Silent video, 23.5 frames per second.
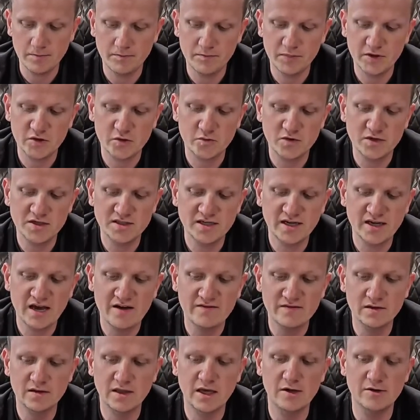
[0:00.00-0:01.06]
But the reason I
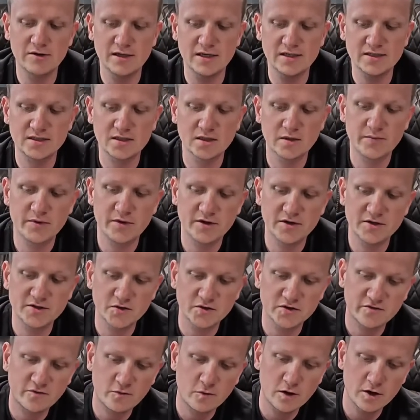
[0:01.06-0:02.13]
have the Leonessa up here, so
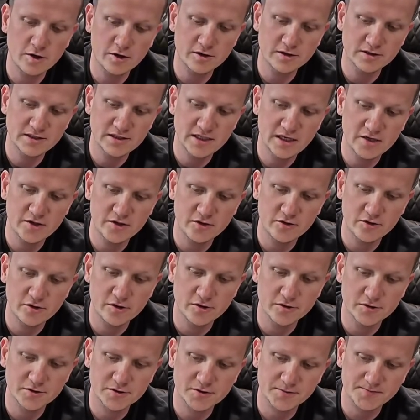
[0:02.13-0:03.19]
it's 410
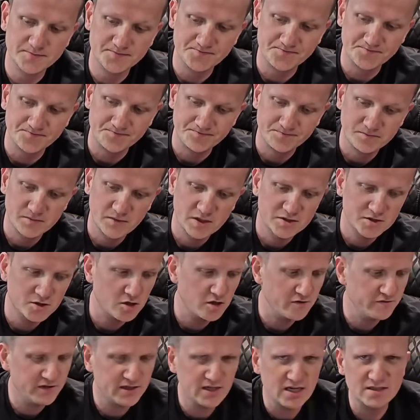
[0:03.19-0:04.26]
euros.
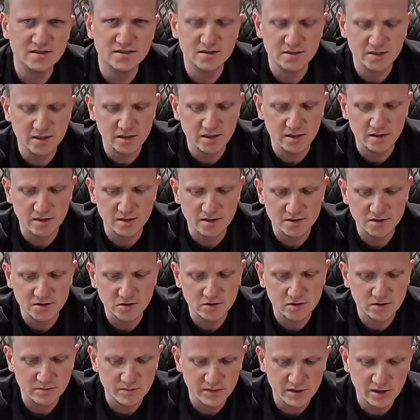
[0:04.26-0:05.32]
Sorry if you can't see these. So
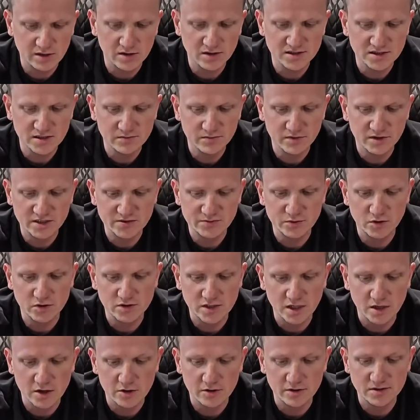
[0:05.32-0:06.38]
the Begali Simplex Pro is
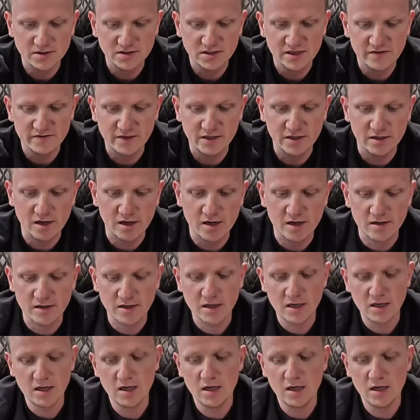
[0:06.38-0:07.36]
179.